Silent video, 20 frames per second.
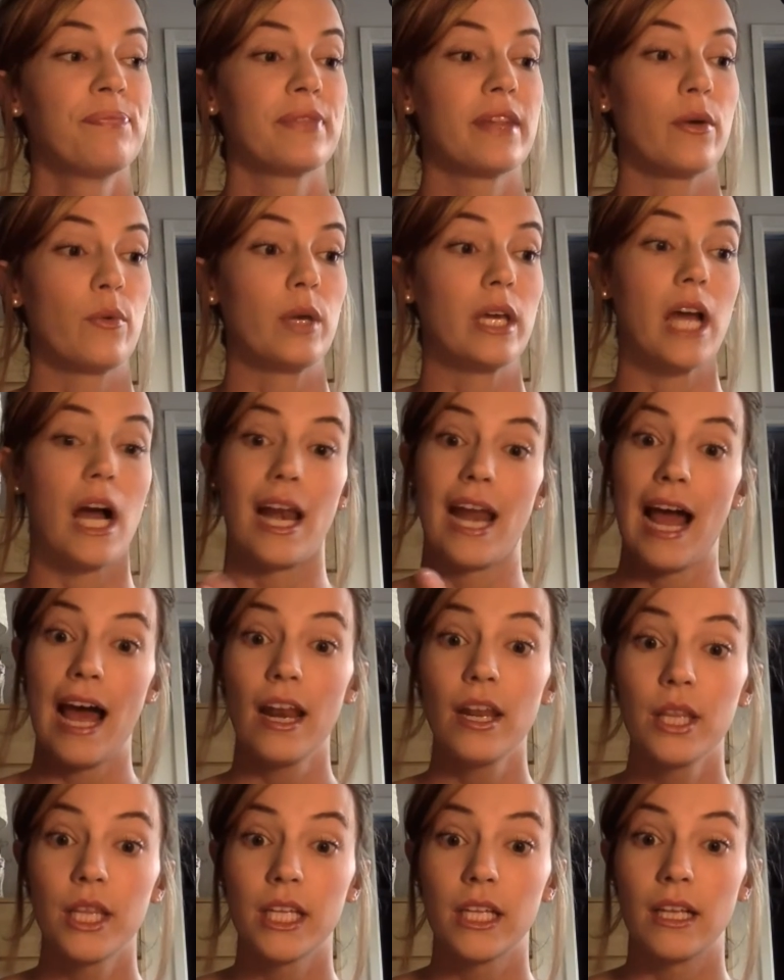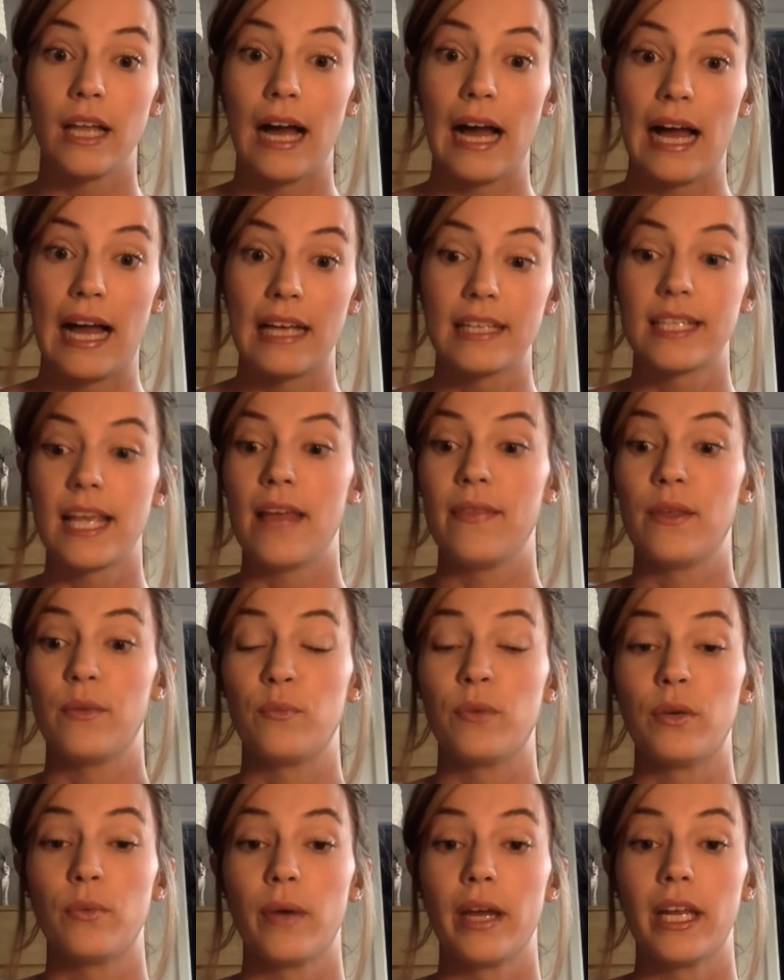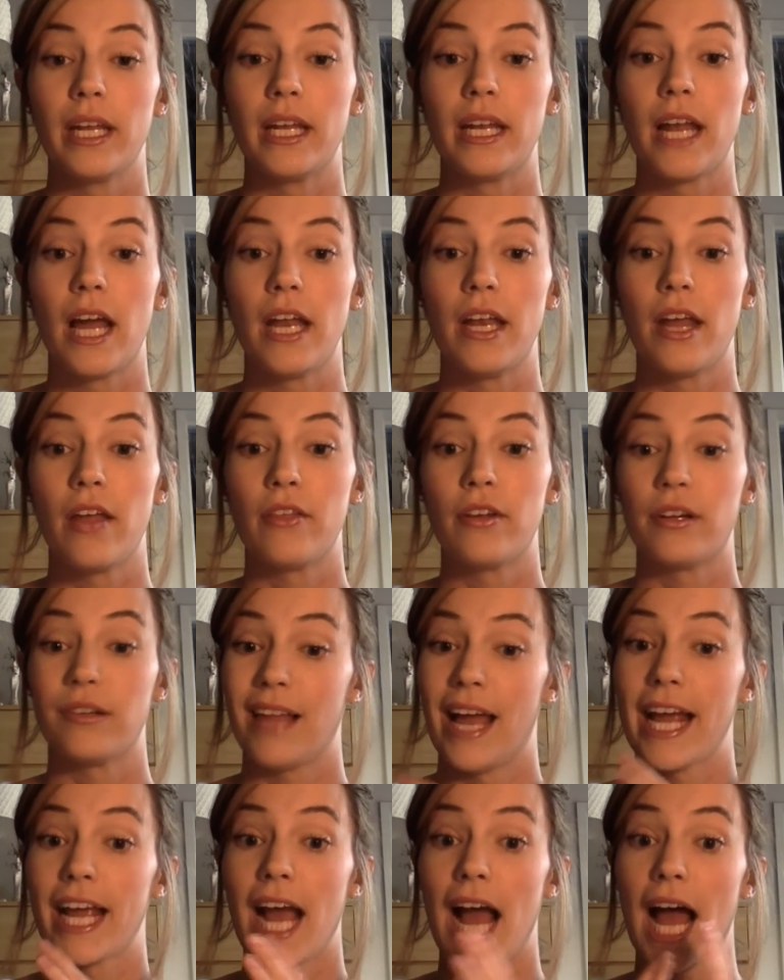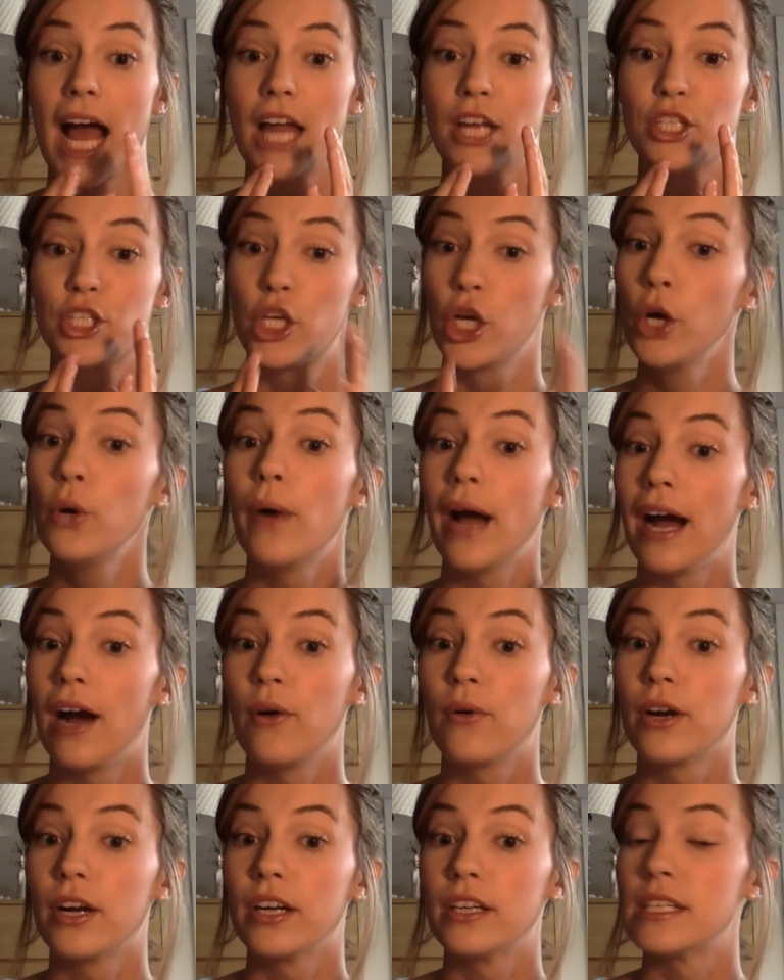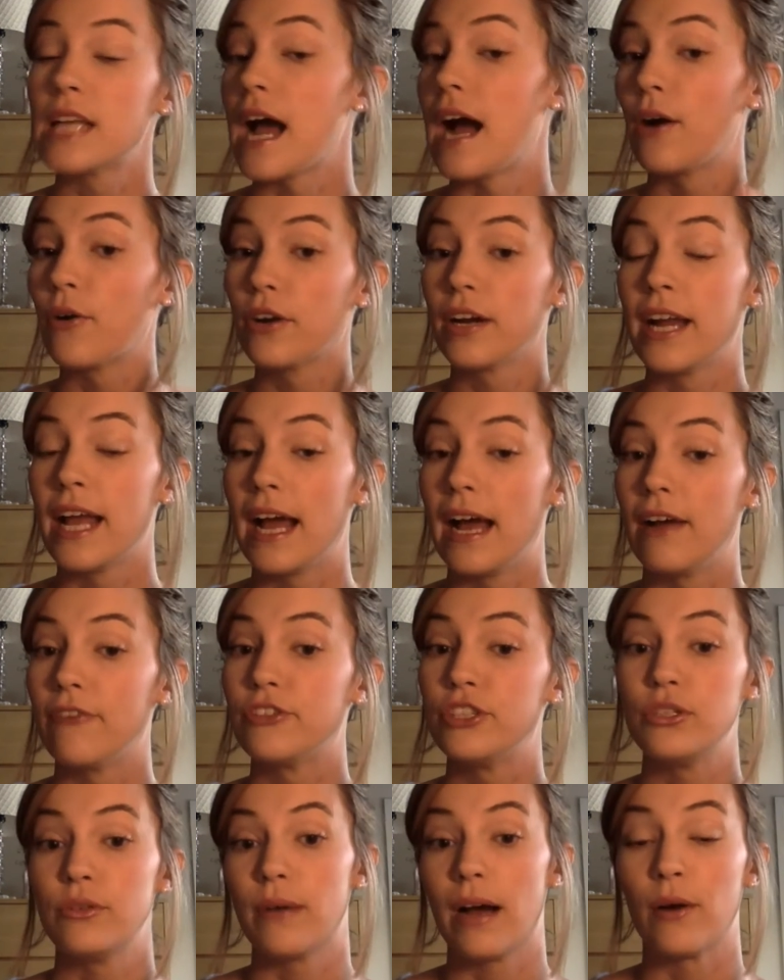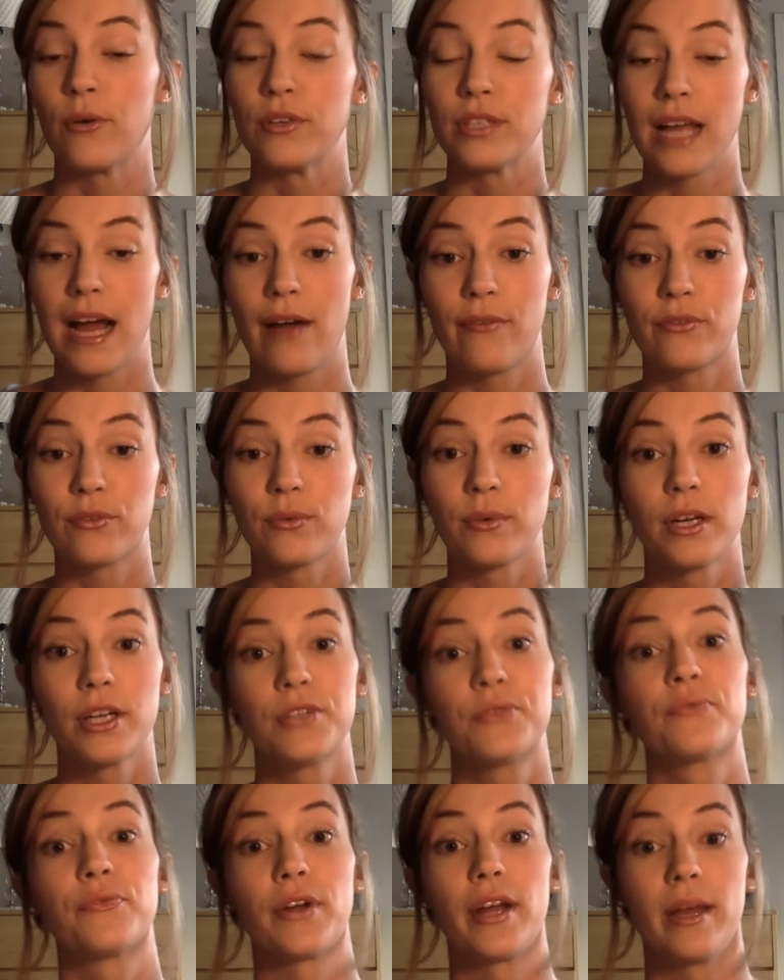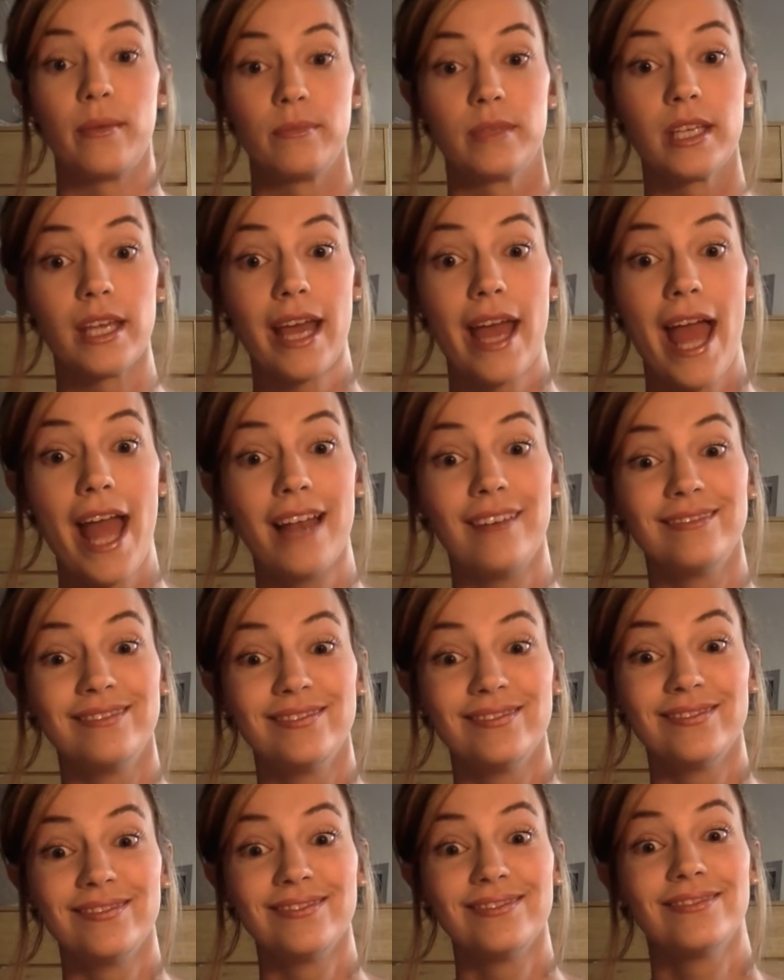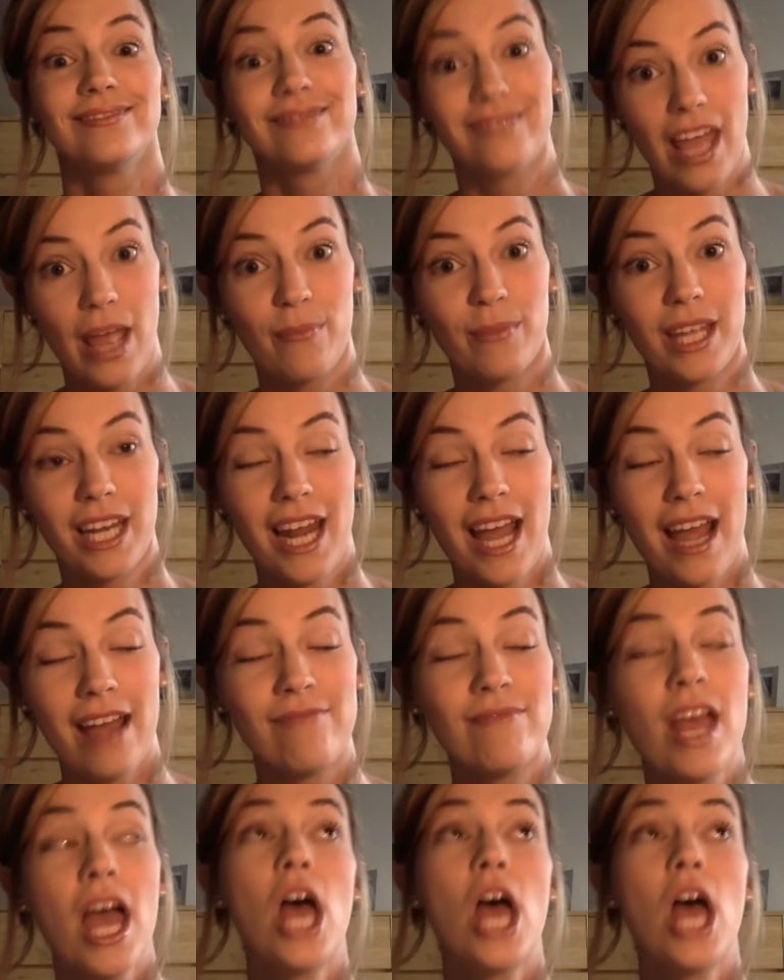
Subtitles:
we got out of the class, and then we waited another like 2 hours, hour and a half, 2 hours afterwards for him to get family day.